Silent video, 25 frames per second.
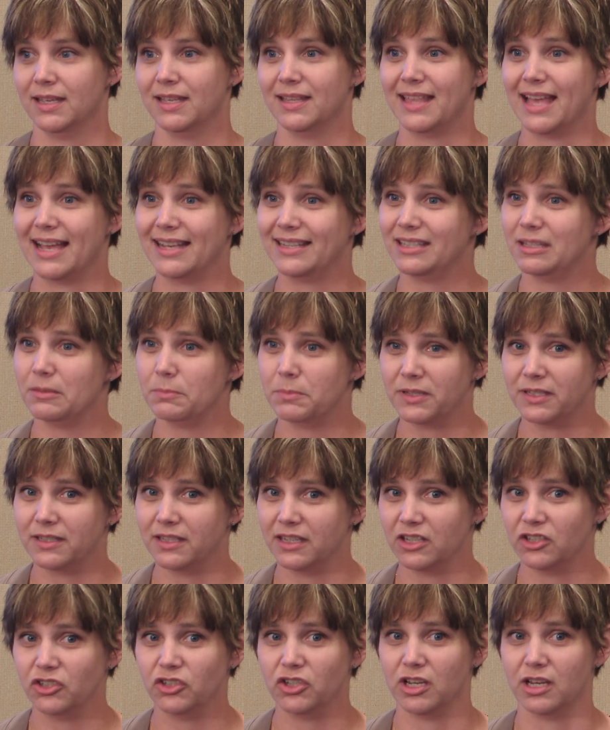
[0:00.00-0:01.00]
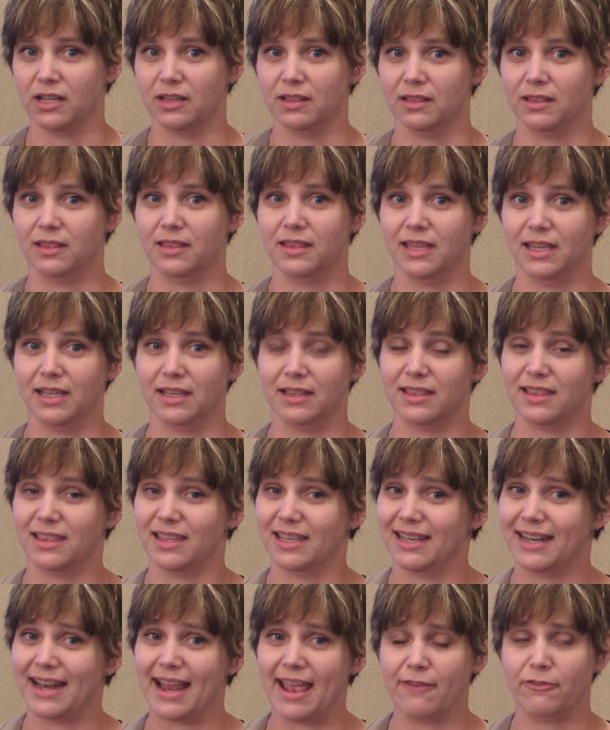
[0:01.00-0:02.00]
That's the position
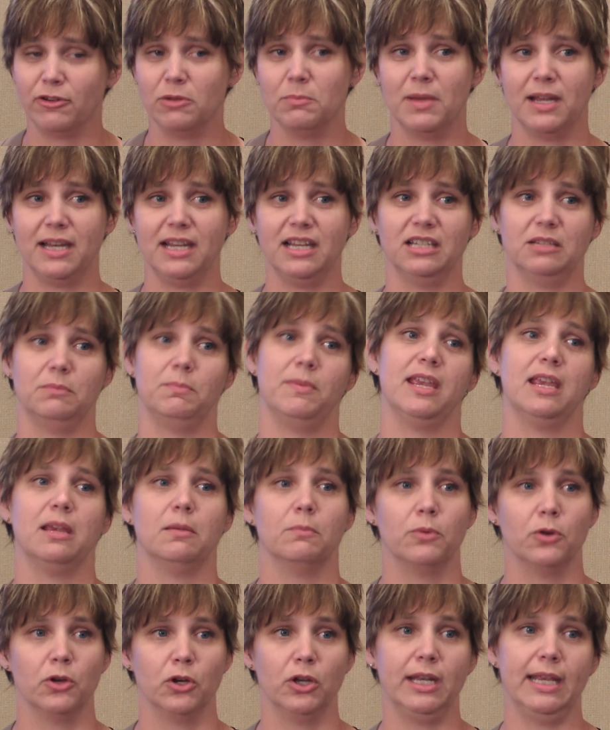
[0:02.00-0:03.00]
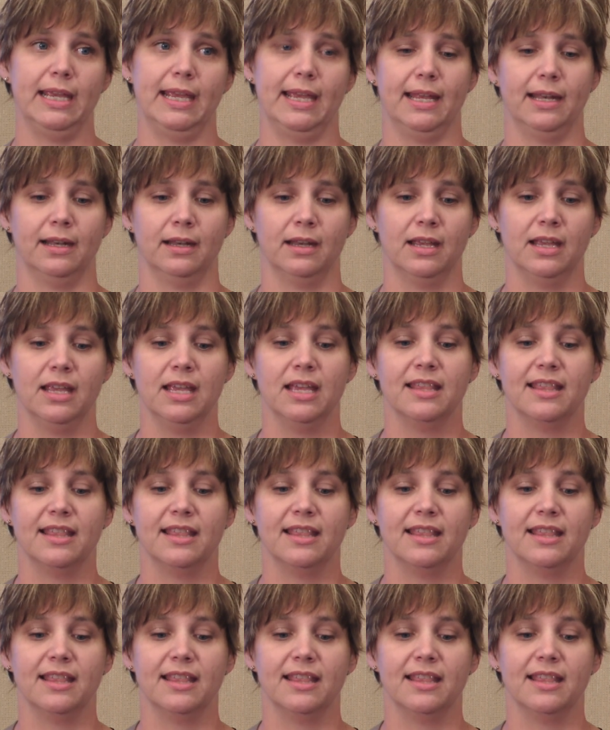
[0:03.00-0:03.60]
that everybody is being put in.